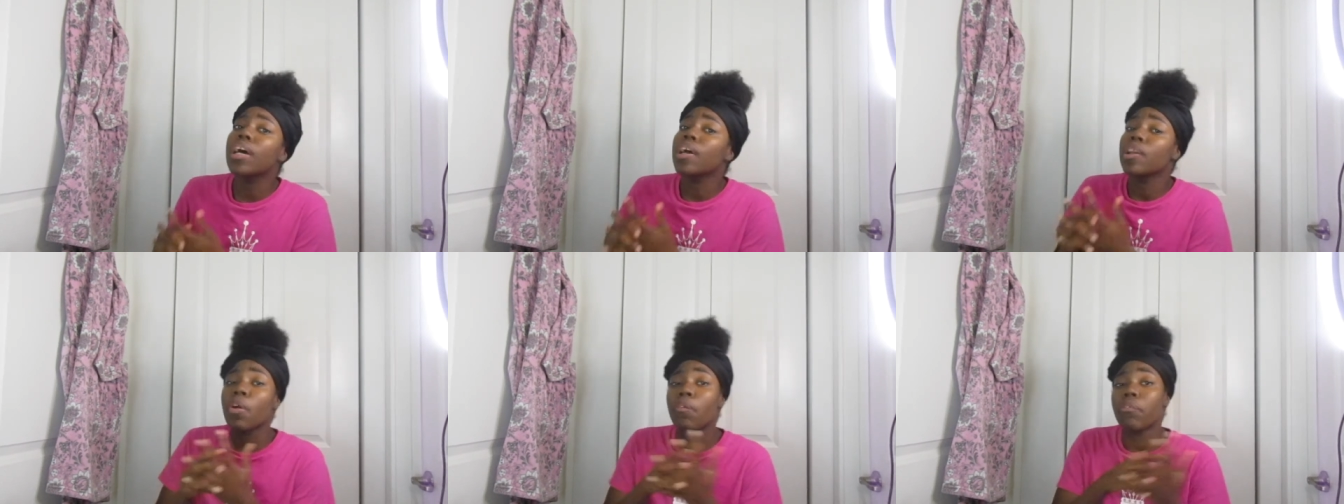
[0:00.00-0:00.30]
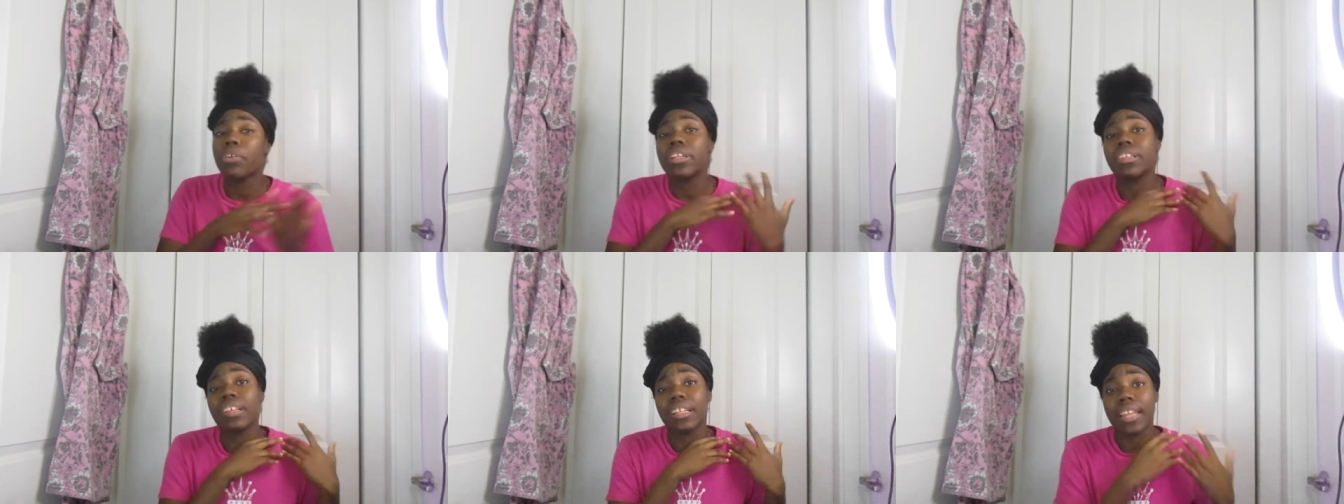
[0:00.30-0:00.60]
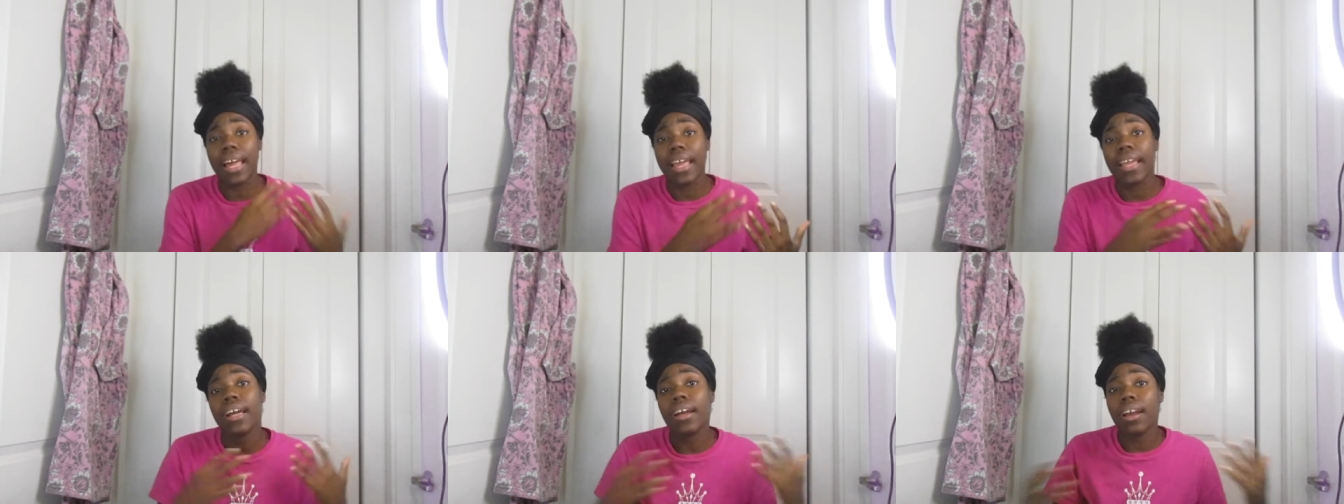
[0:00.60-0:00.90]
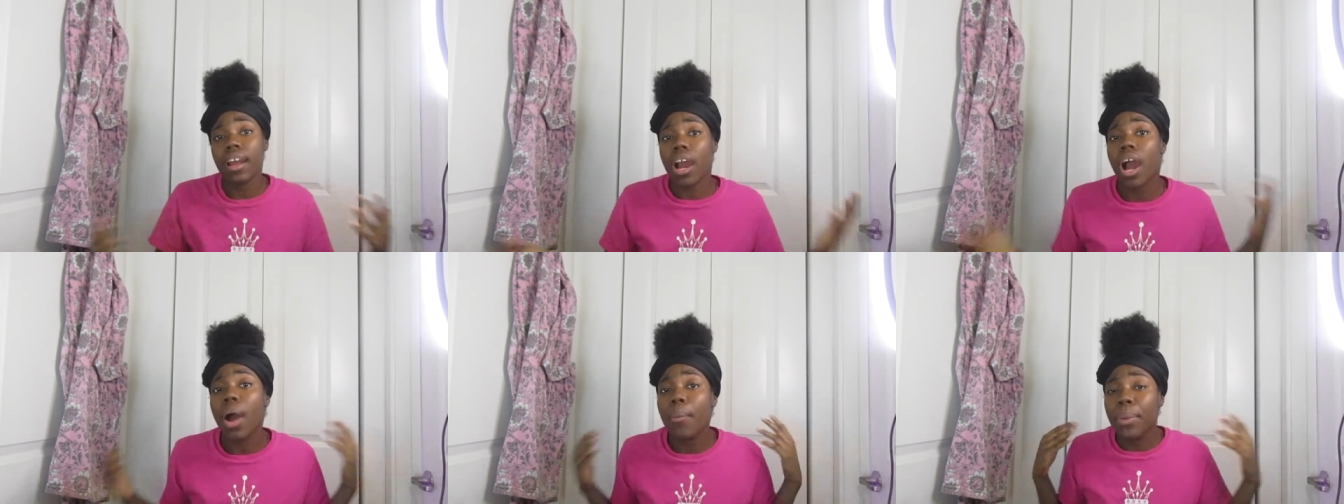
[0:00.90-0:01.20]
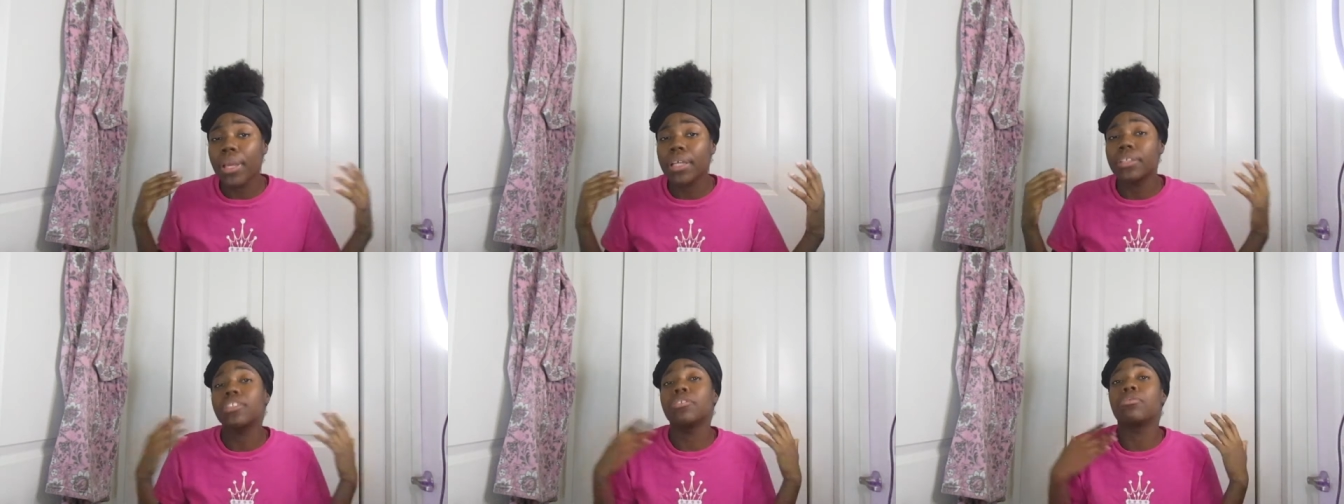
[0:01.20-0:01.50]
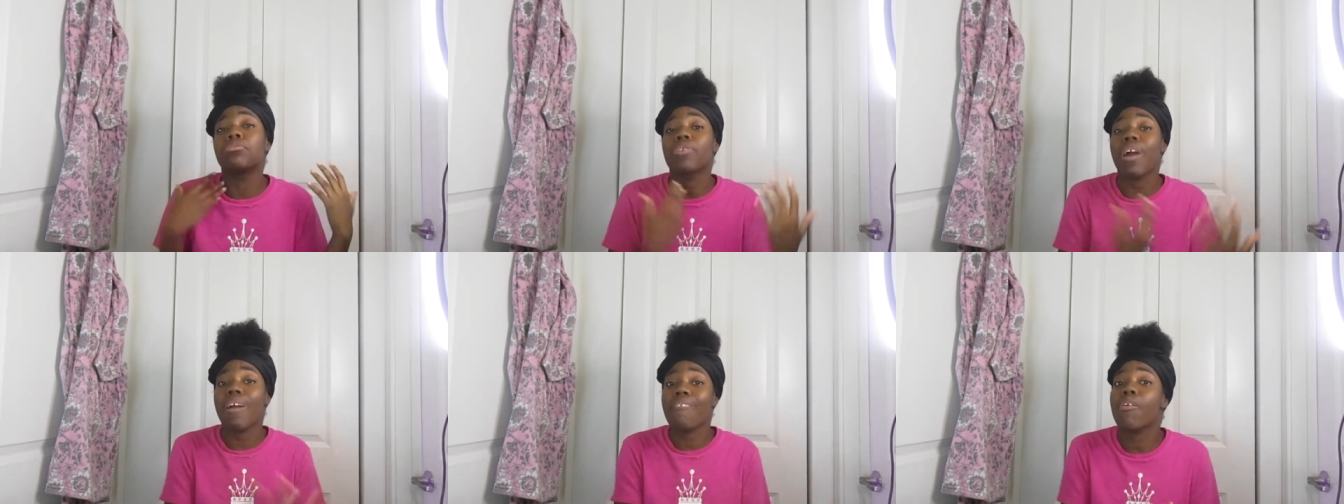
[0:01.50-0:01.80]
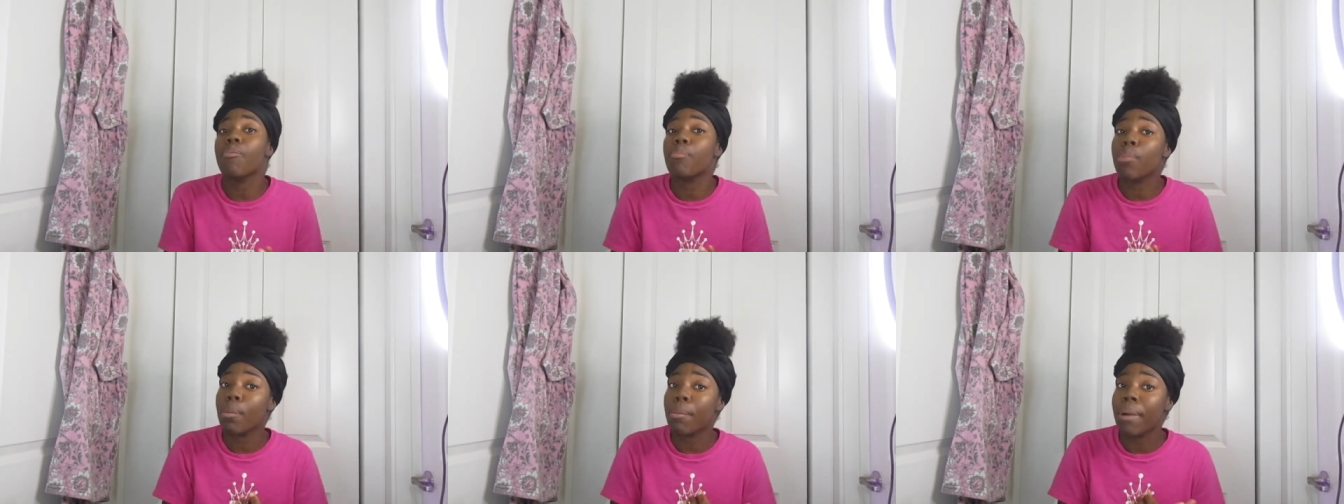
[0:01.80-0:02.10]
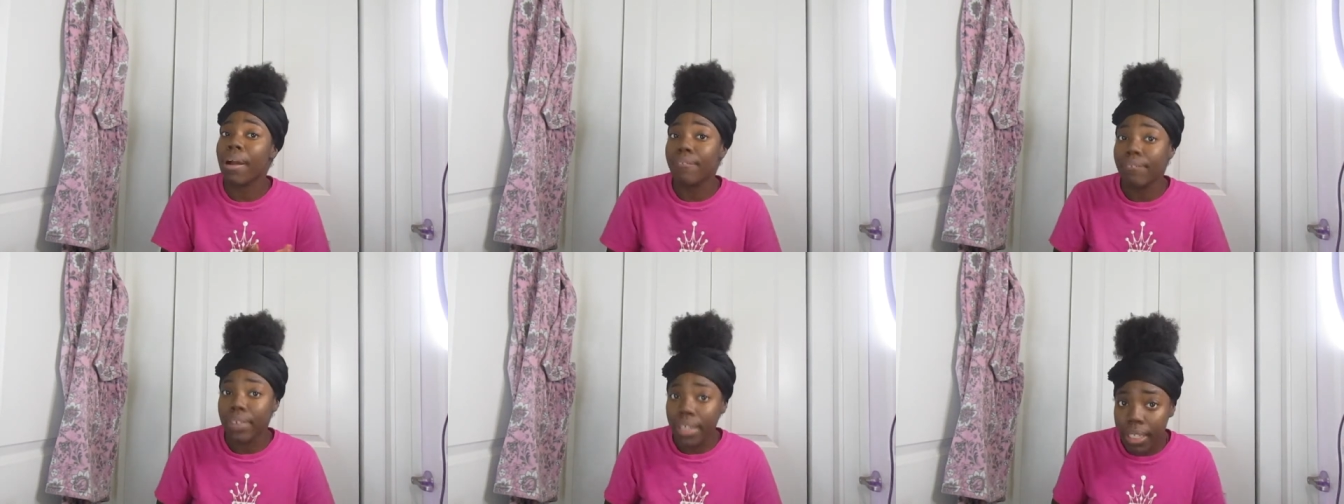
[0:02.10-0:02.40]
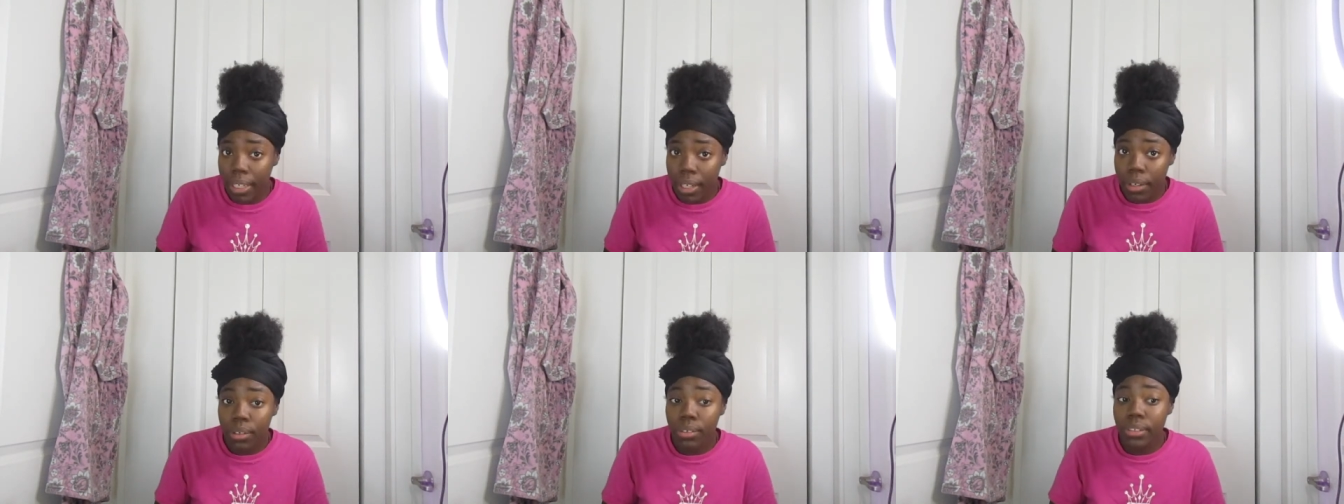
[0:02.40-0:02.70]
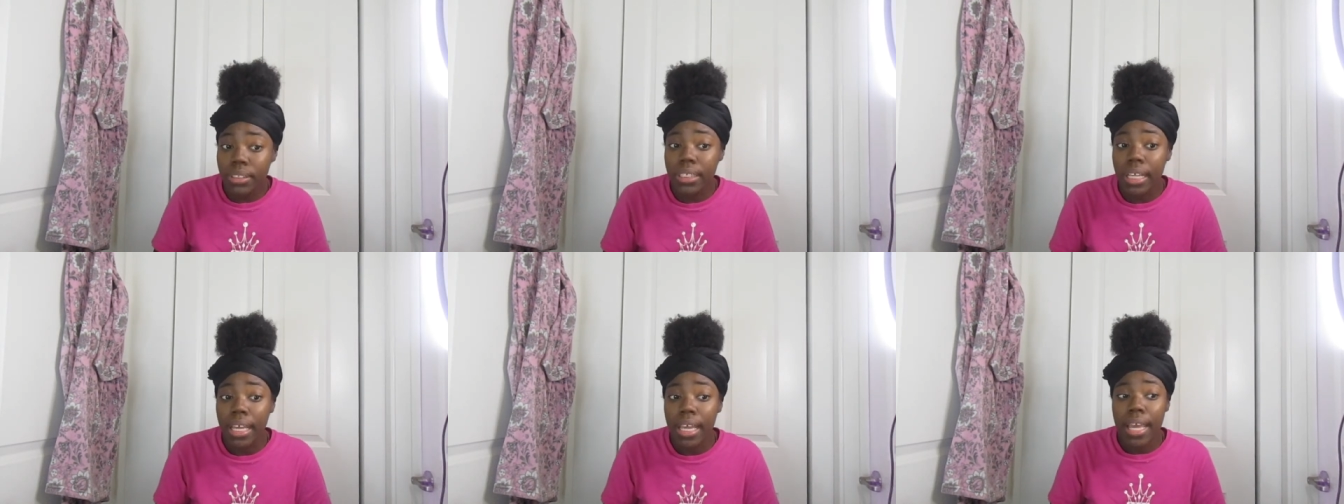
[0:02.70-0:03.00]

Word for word: Don't forget to like, comment, and subscribe for more of my videos.